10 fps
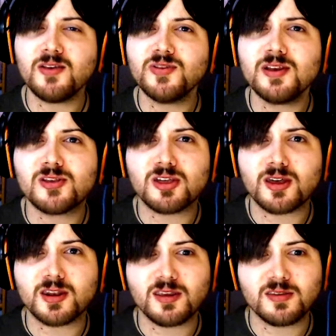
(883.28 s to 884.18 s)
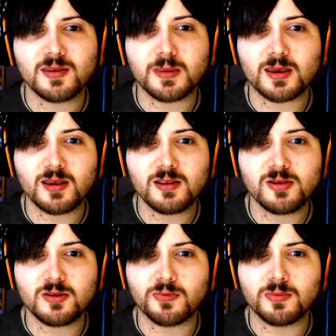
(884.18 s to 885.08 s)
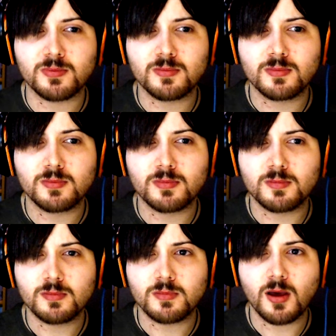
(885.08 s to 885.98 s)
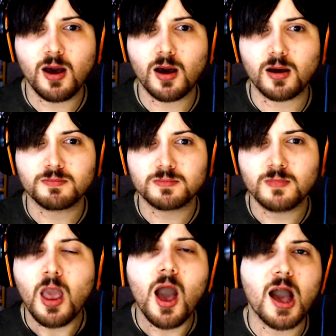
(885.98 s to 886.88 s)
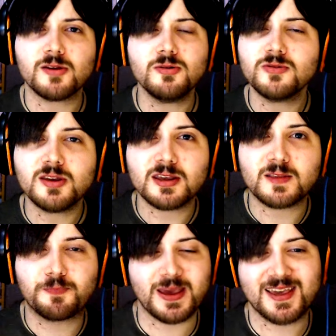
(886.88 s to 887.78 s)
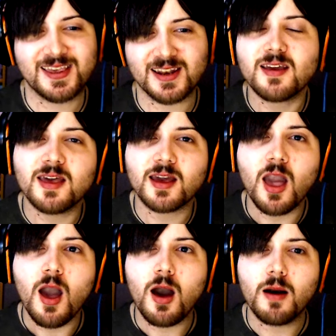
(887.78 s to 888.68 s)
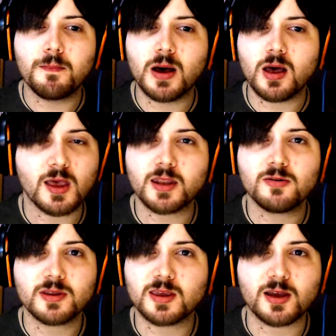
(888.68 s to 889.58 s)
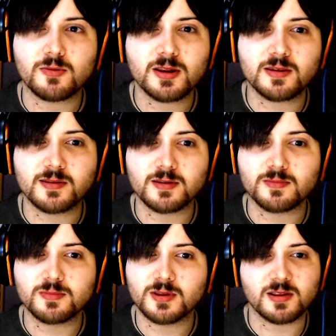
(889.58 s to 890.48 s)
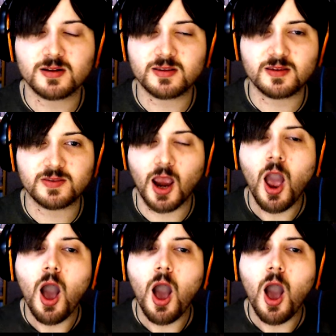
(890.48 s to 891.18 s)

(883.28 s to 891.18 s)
I think chicken is in the kitchen. Huh. I don't think he's baking a cake, but I don't really care what he's doing, as long as he's there.